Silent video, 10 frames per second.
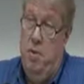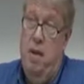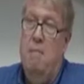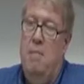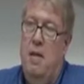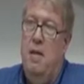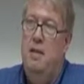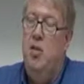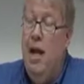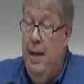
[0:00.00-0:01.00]
the,
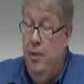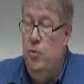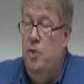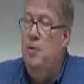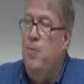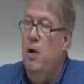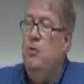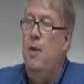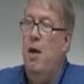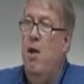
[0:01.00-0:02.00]
the challenge which is
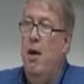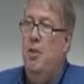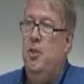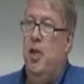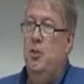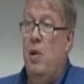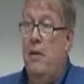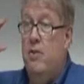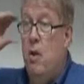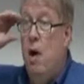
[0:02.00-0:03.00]
posed by climate change. We
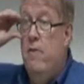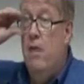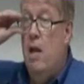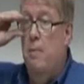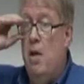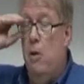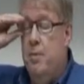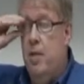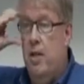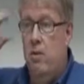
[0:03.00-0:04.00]
have to overcome the
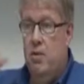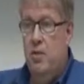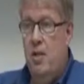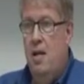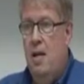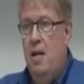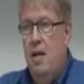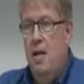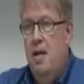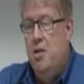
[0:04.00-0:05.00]
obstacles
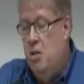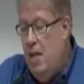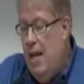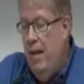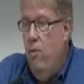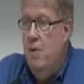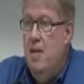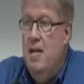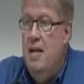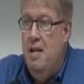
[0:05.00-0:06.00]
to dealing with
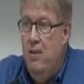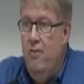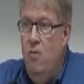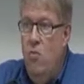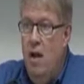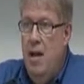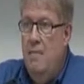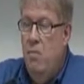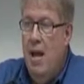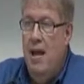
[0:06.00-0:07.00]
it in a different way.
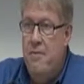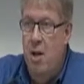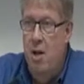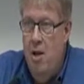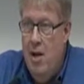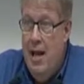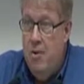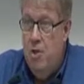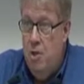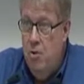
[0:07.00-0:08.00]
We have to learn how
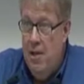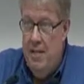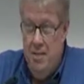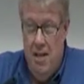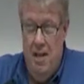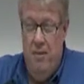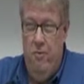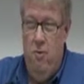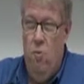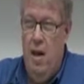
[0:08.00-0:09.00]
to do things in a
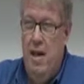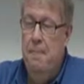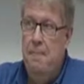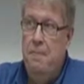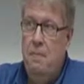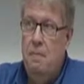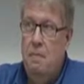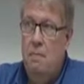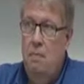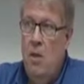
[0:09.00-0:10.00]
different way.
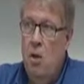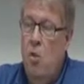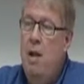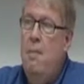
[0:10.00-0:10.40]
When